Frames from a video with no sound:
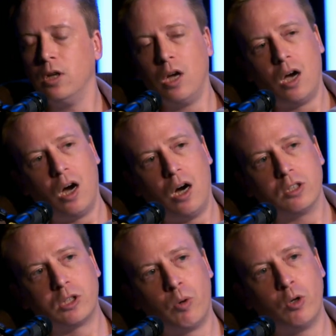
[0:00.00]

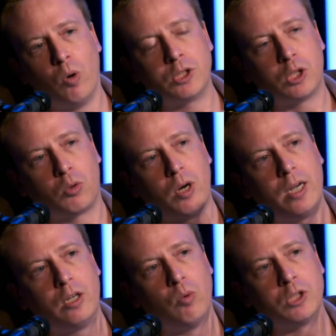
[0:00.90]
Someone who wants
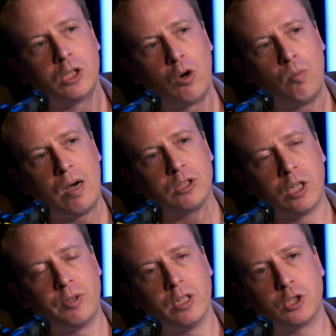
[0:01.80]
to go about
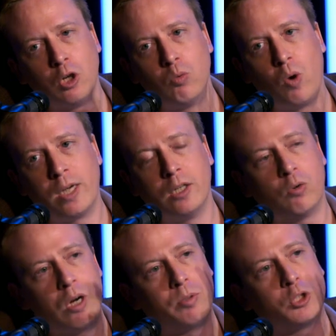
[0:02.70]
something in a certain way can
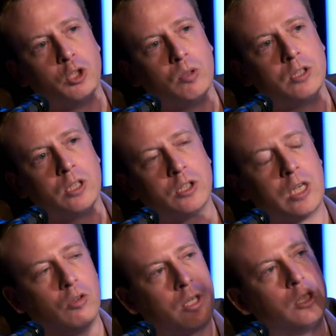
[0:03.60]
create a Pursuance and say,
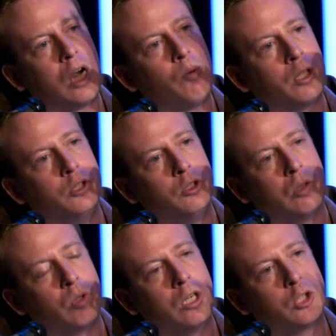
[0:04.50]
look, here's how we're going to do it.
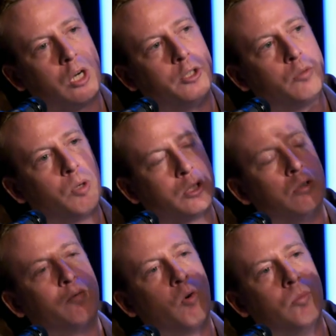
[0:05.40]
We're going to try to do prison
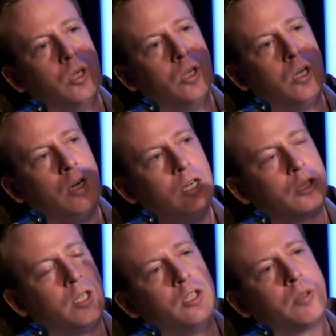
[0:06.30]
reform. Here's
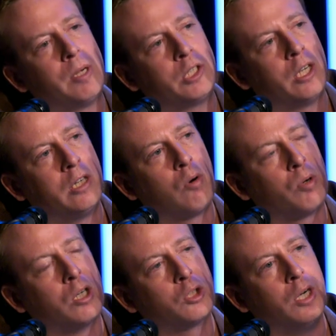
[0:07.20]
the basic idea of what we're
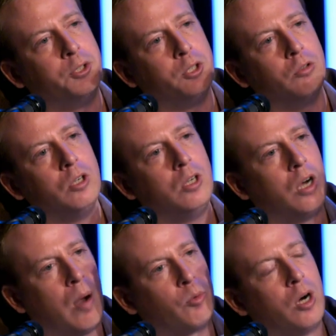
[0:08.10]
going to try to do.
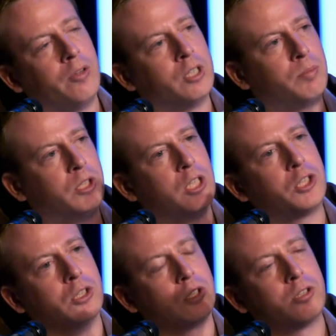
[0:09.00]
I'm creating these
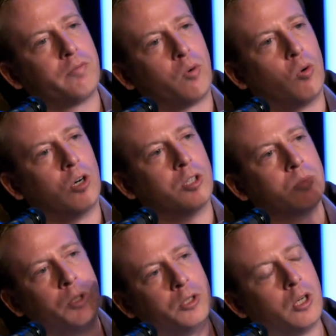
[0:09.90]
positions for
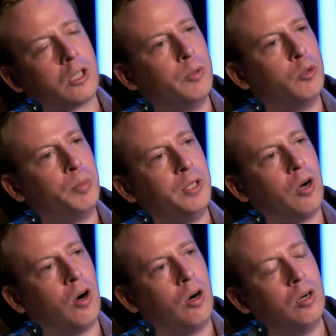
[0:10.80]
someone to come do
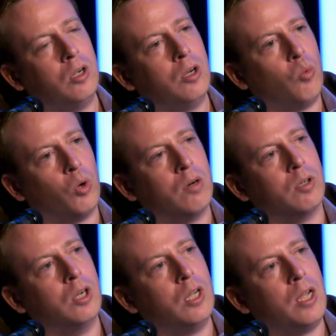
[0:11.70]
PR. whatever.
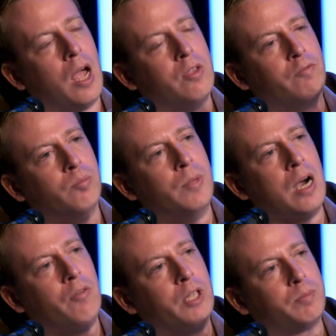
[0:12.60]
And then from
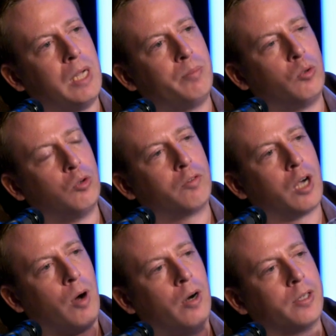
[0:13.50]
there, these people who have
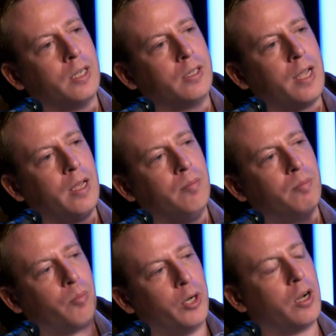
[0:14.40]
come on can
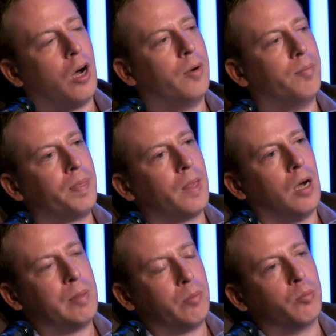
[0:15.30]
bring on
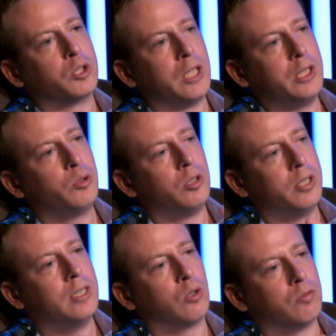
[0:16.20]
people
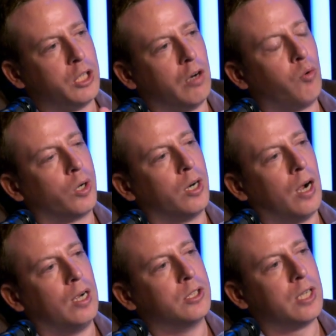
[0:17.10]
procedurally and sort of
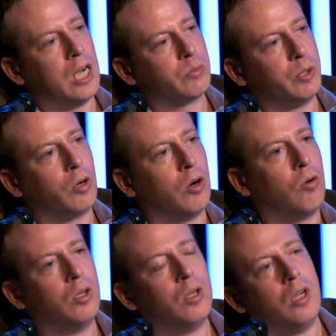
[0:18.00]
self-organize as we grow.
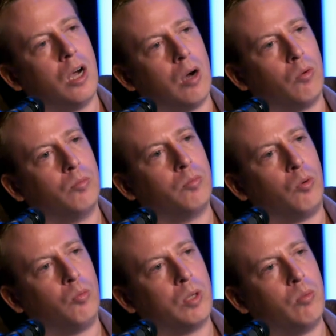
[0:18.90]

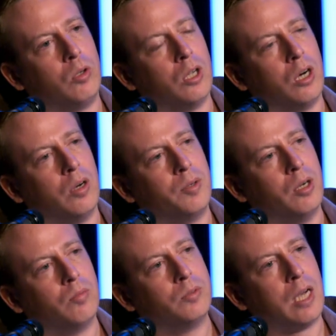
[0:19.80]
We will
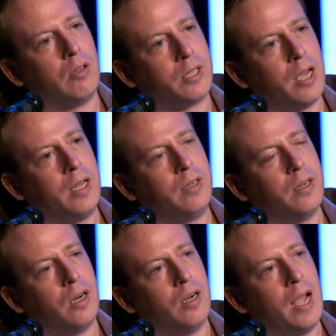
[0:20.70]
delegate
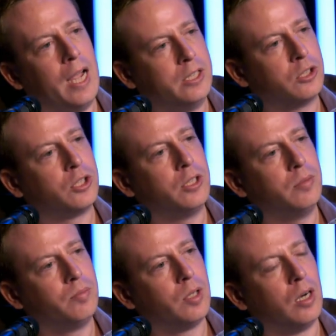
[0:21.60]
agency
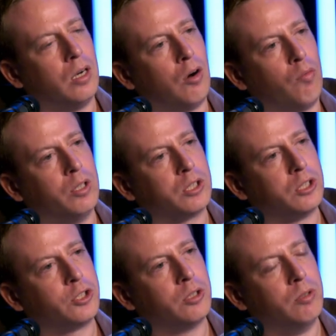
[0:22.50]
over the
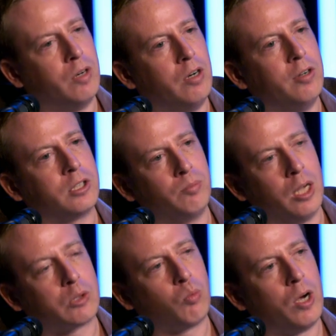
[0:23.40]
system in various
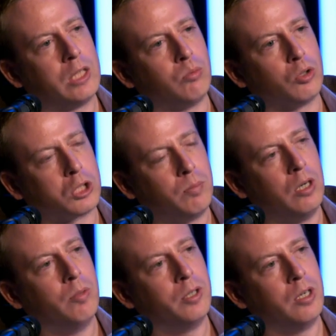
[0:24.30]
complex ways. We'll
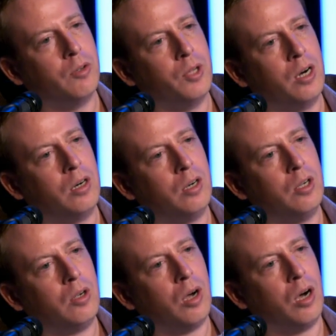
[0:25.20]
experiment here and there.
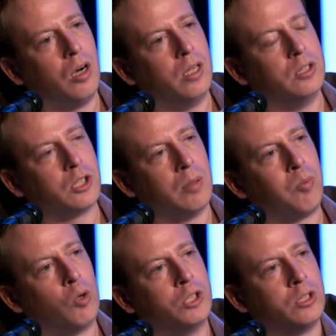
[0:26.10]
In some
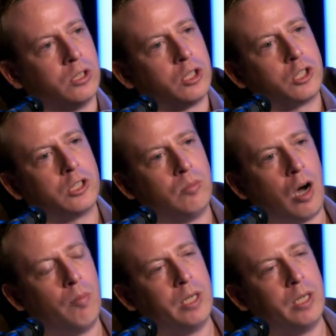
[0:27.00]
portions of the system, I'll be